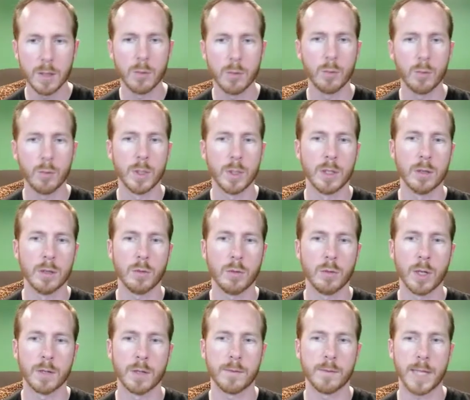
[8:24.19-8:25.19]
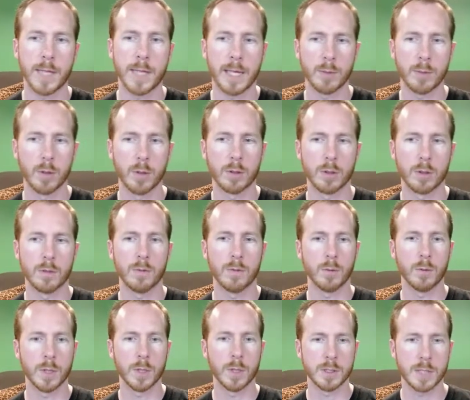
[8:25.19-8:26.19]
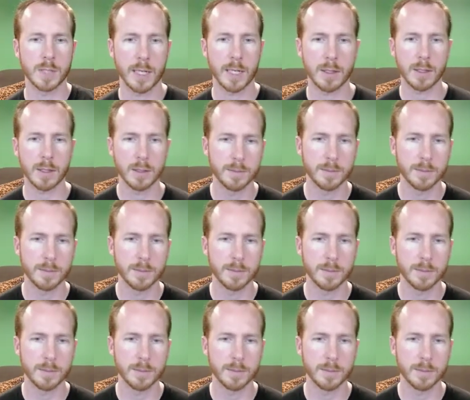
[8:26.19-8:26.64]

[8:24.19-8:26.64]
we run the flag motor for 1 second.